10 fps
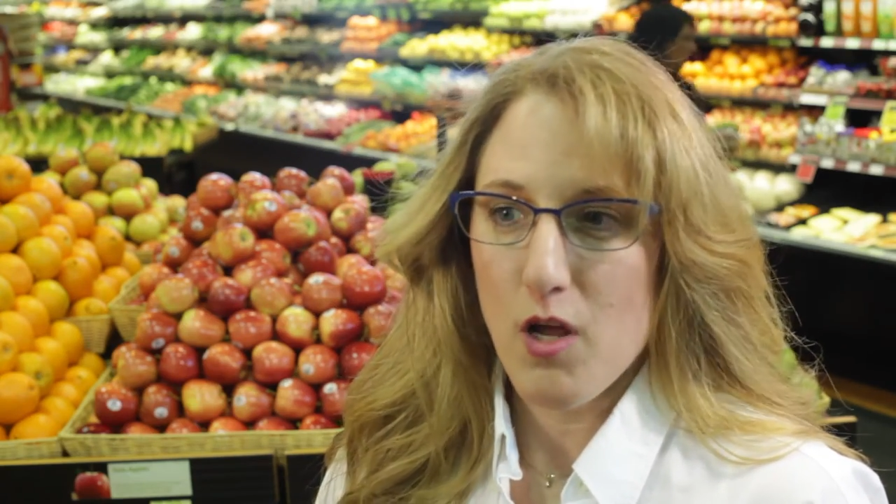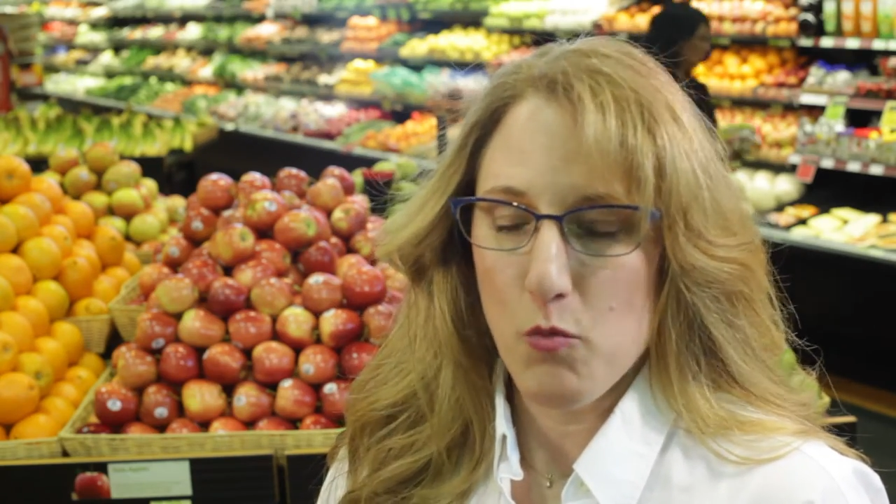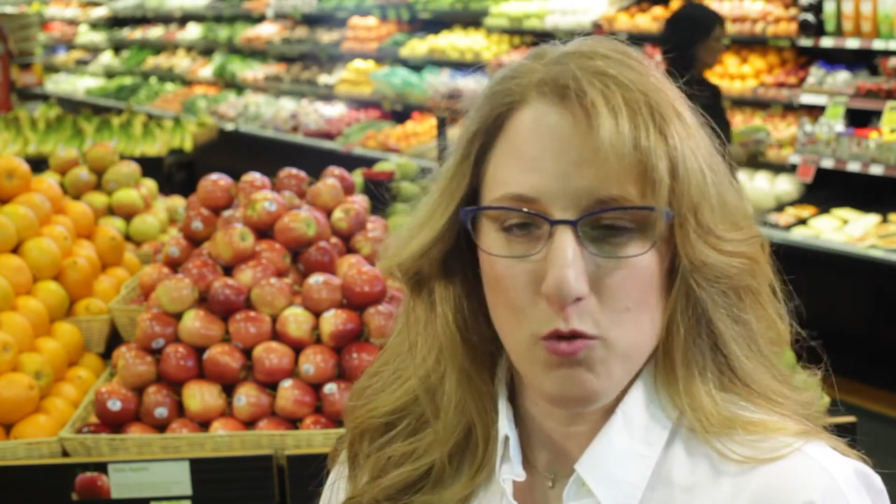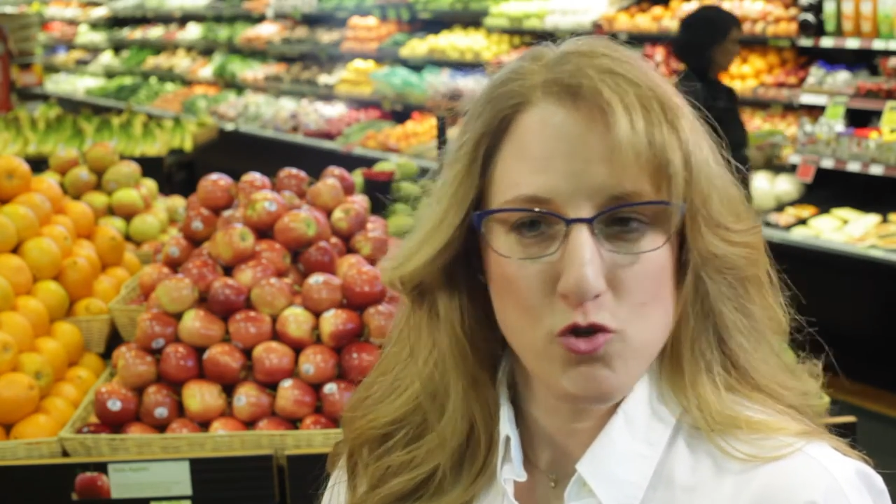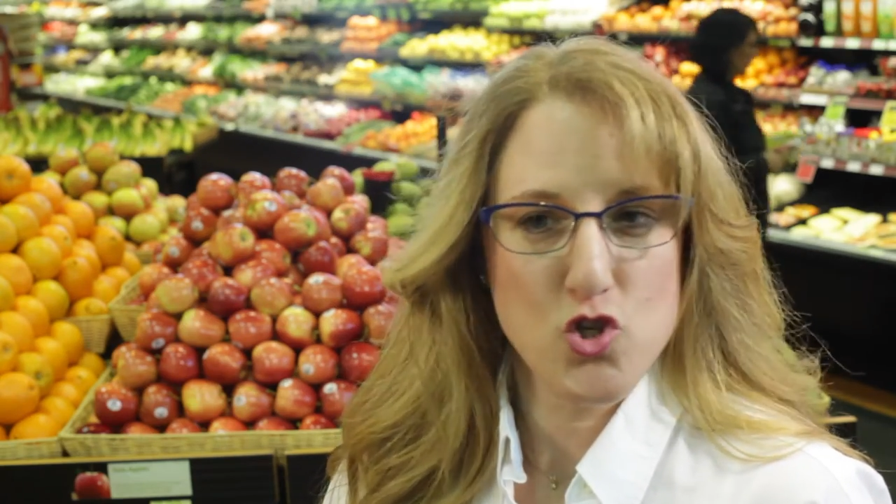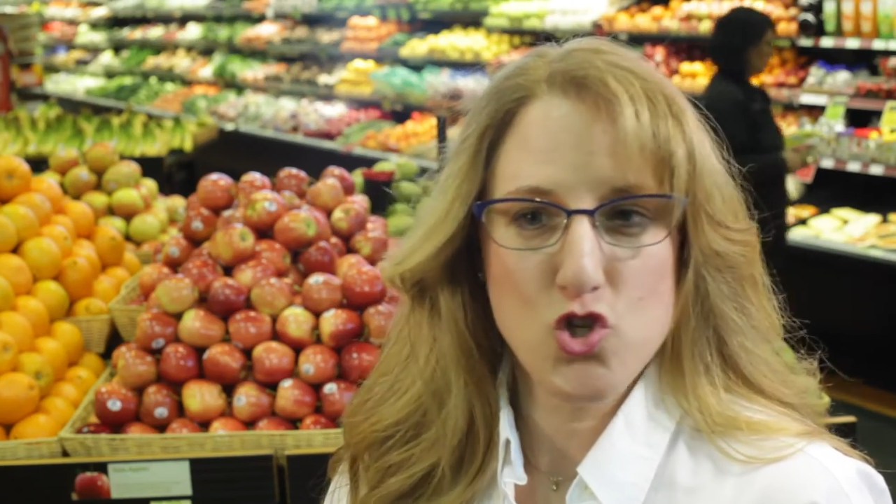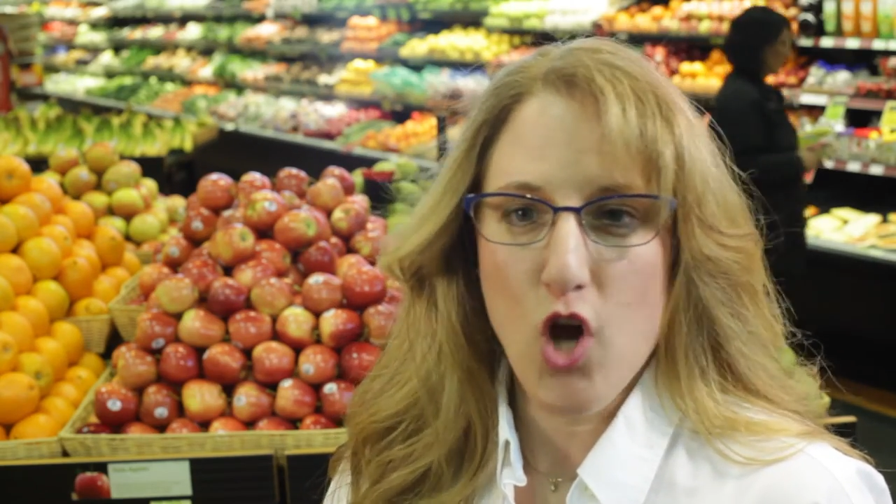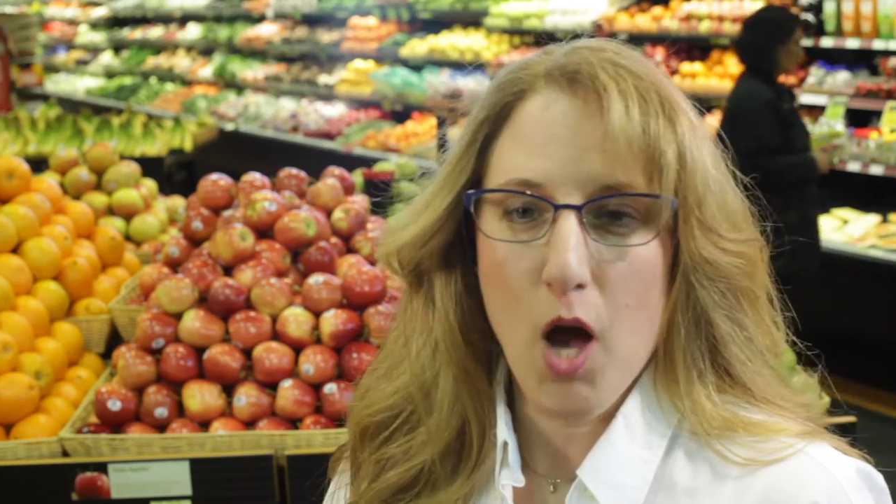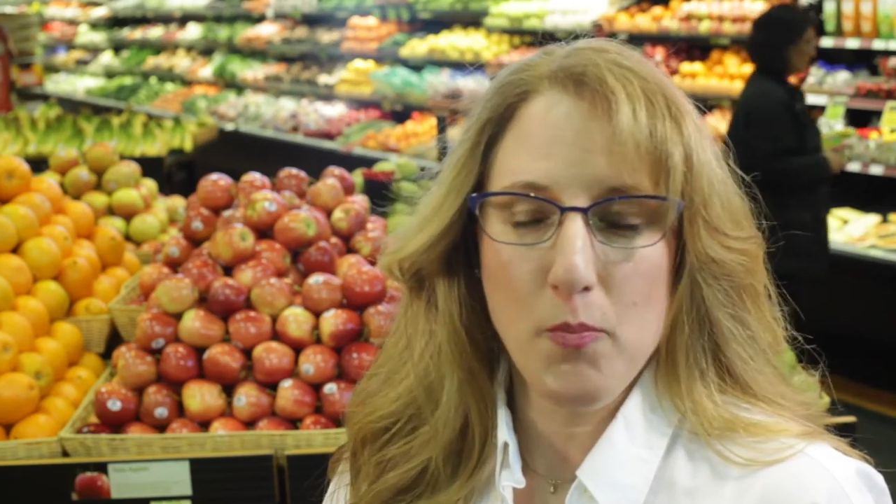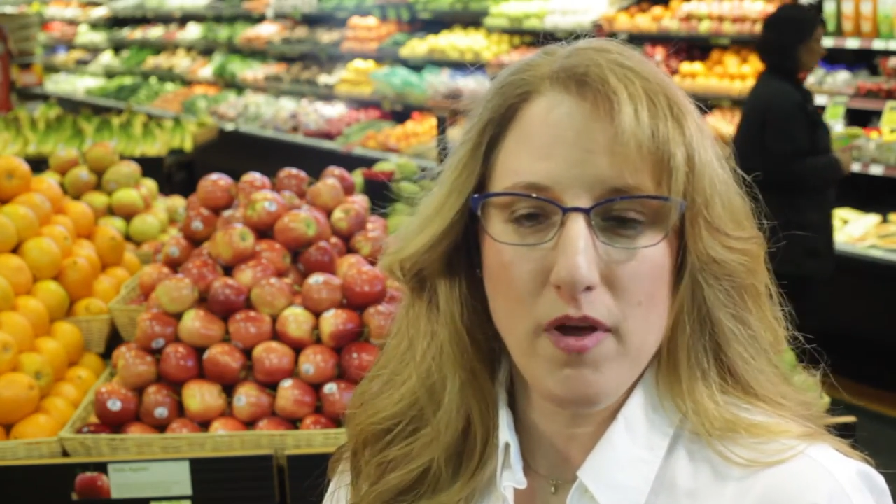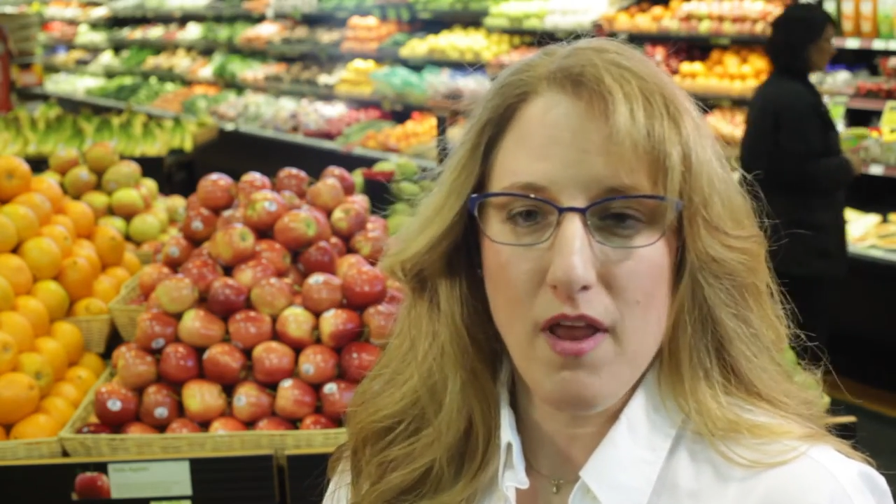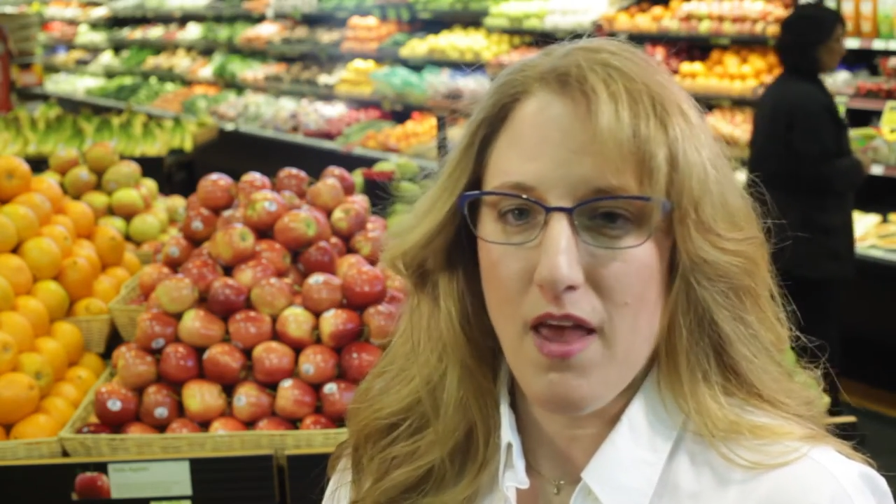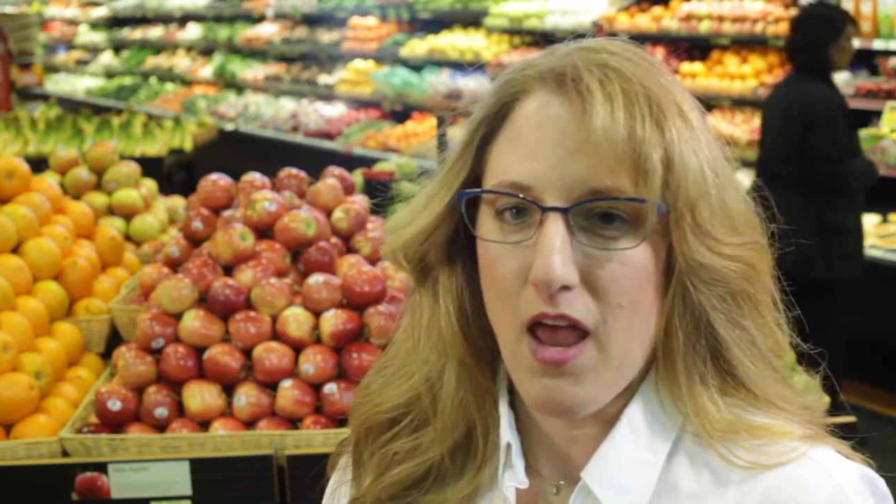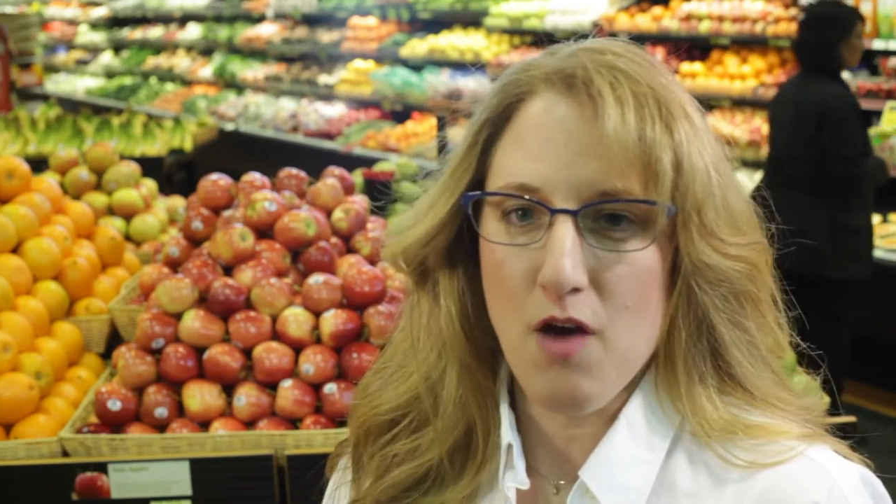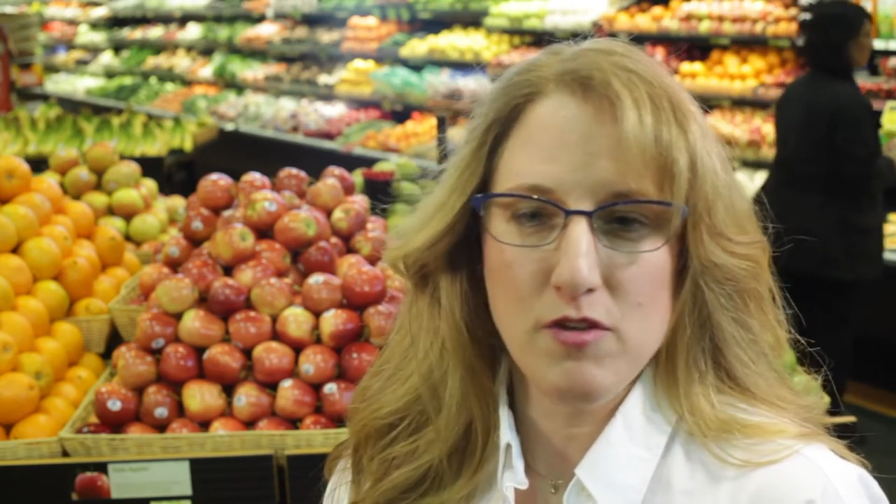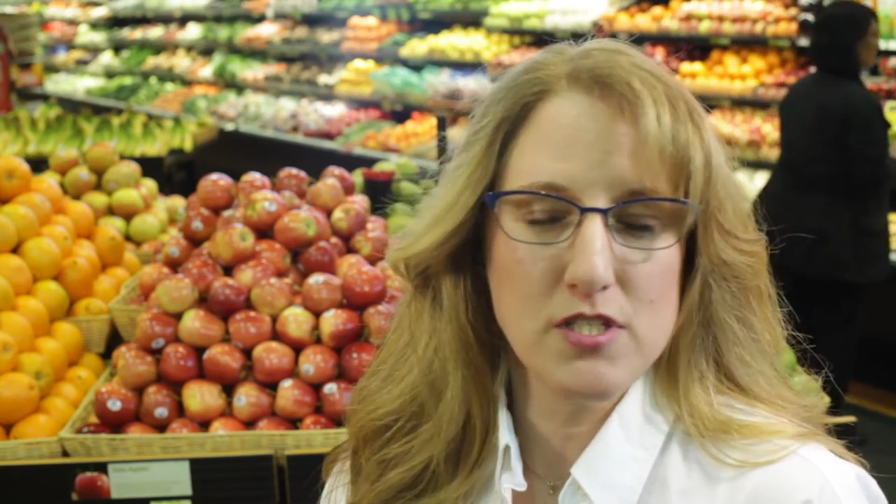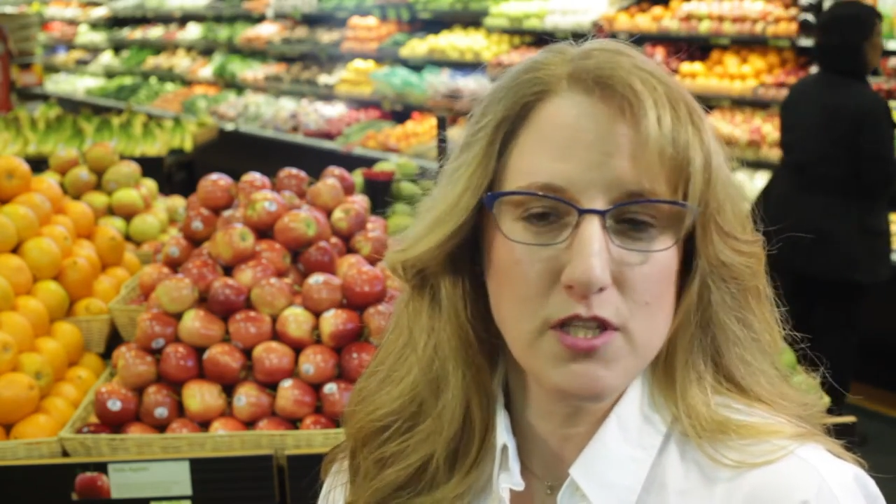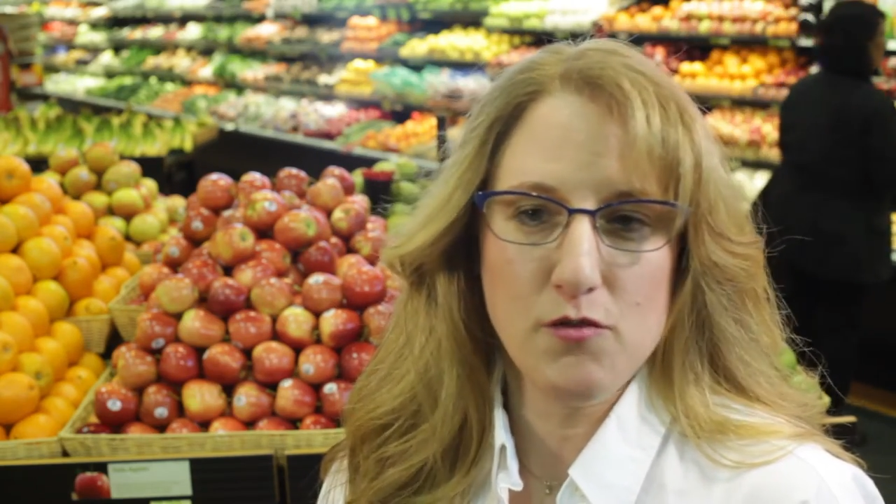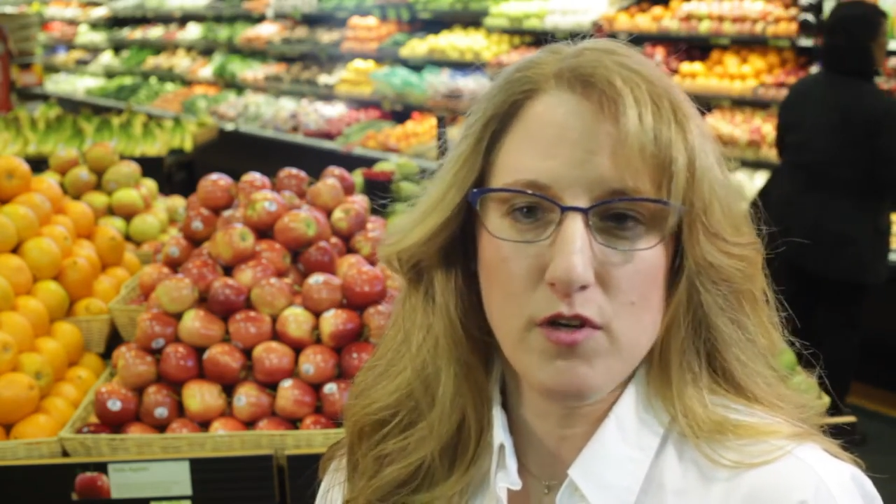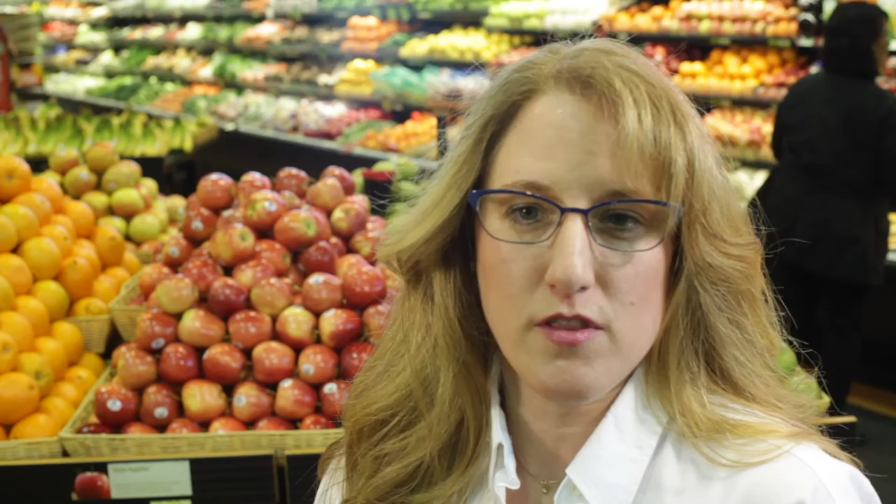we will shop it, and have it
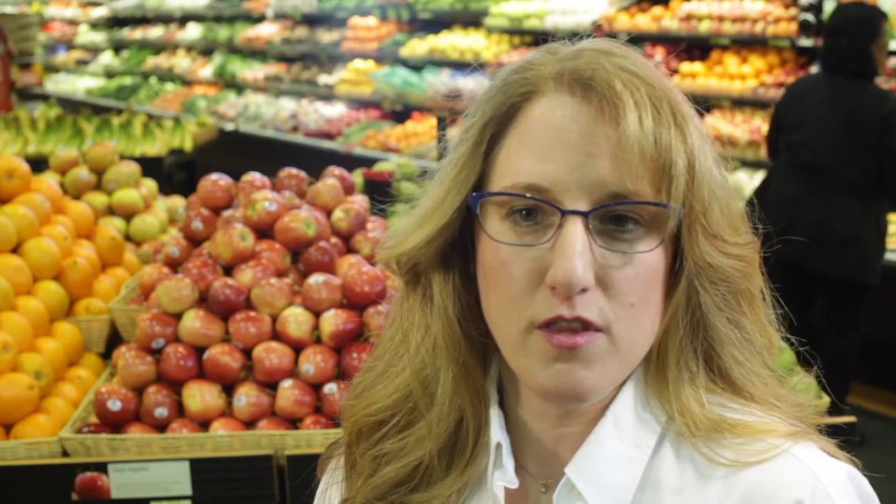delivered